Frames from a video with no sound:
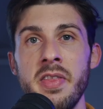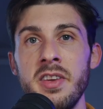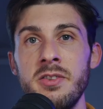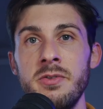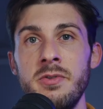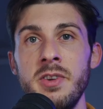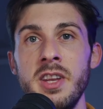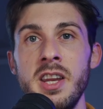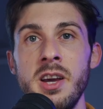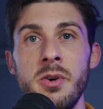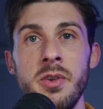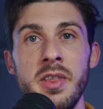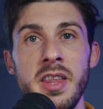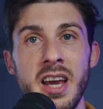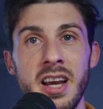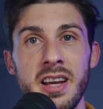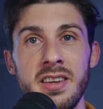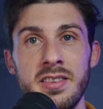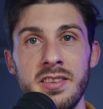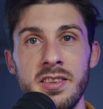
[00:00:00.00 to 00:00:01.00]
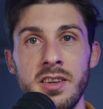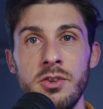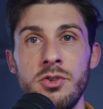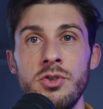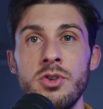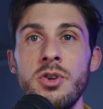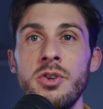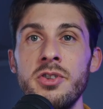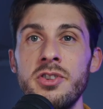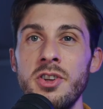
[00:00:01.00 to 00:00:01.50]
this video next to
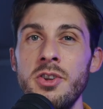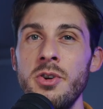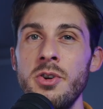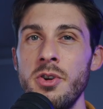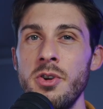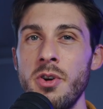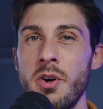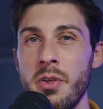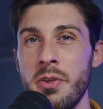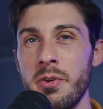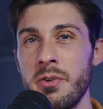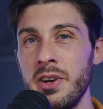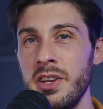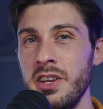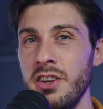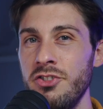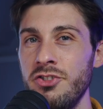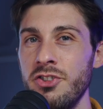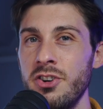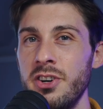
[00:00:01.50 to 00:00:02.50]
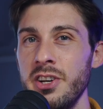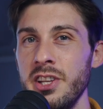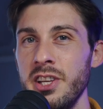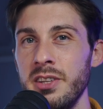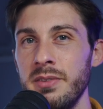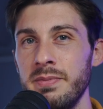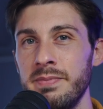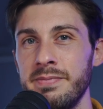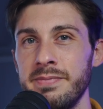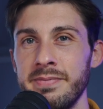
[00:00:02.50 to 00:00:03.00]
continue your 3D journey.